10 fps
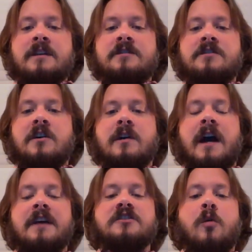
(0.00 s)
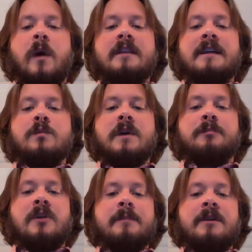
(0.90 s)
So consequently, we
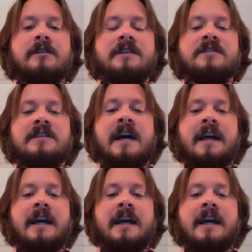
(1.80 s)
primarily see